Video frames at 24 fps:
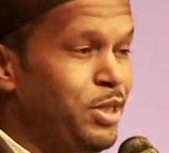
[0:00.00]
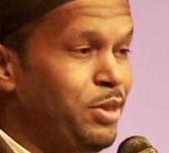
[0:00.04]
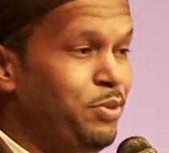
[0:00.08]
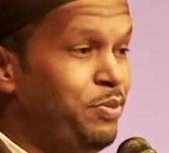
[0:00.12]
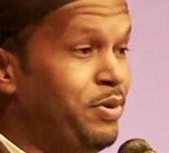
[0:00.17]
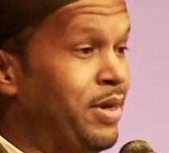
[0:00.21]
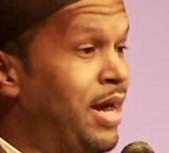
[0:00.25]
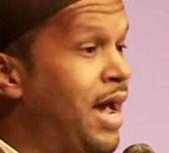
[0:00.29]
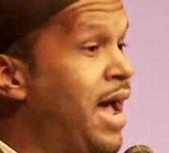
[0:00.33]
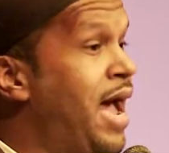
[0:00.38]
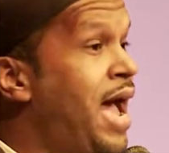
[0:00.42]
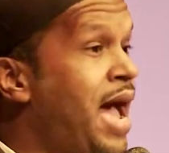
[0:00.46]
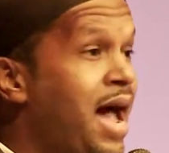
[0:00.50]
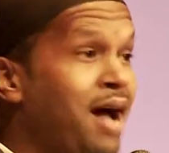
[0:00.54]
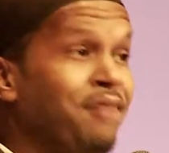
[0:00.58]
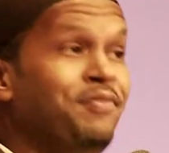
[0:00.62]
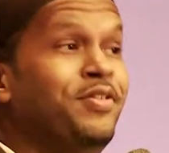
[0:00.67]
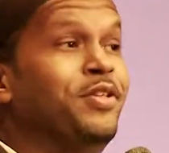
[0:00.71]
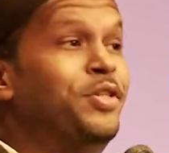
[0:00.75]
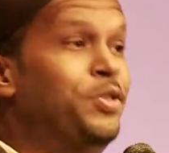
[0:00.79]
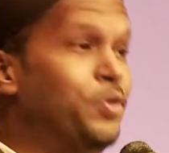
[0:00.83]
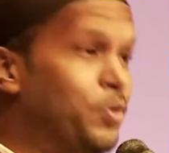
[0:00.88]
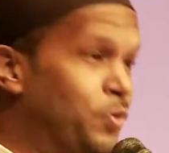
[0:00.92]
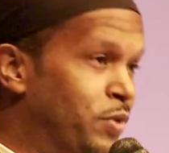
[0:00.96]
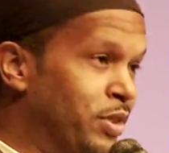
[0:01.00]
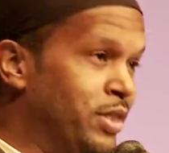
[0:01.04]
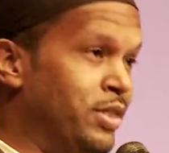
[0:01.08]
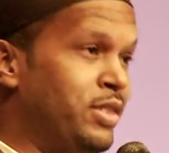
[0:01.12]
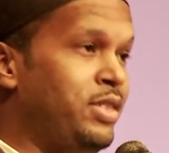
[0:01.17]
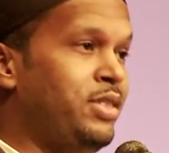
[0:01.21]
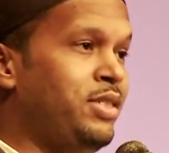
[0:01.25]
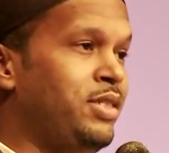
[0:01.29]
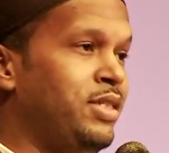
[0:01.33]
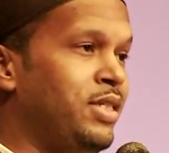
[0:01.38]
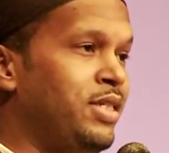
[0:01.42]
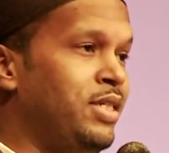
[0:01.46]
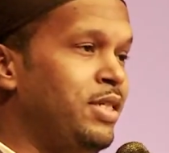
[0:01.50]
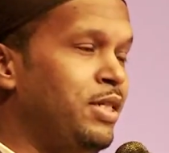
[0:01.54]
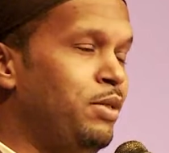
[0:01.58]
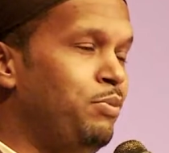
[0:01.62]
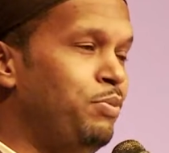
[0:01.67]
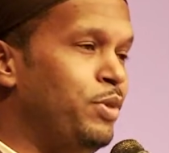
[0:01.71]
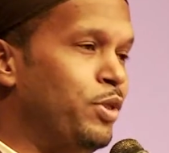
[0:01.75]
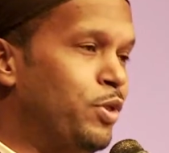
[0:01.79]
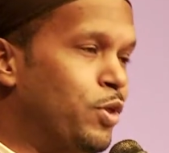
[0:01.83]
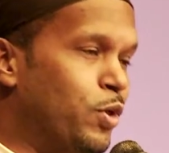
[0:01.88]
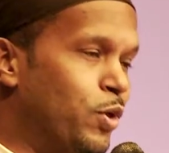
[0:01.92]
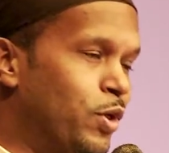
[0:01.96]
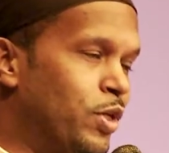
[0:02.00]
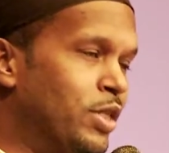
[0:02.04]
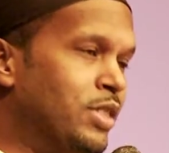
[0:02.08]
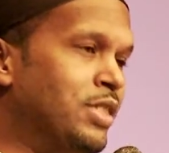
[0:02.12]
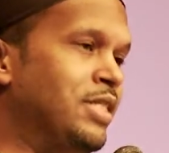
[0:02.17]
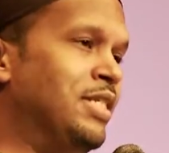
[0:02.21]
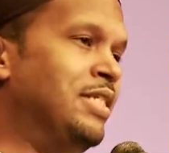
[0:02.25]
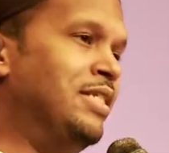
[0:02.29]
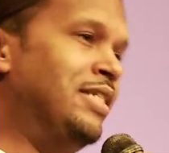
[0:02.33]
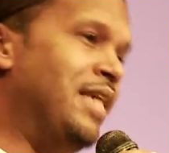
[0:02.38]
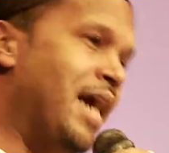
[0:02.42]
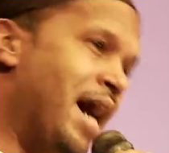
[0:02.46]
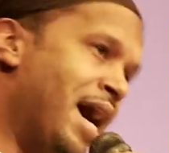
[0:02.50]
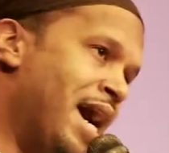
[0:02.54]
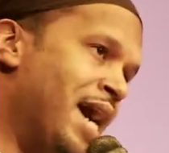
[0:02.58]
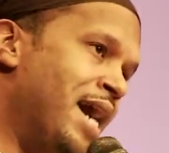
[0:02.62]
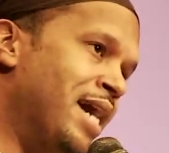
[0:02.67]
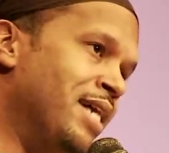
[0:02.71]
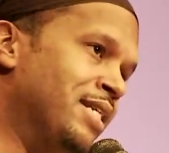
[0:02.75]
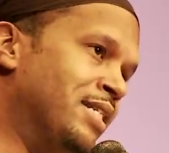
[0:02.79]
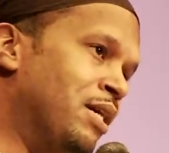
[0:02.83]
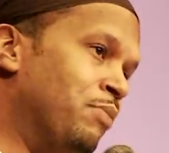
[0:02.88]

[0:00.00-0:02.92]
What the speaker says: but I have to do this because these guys,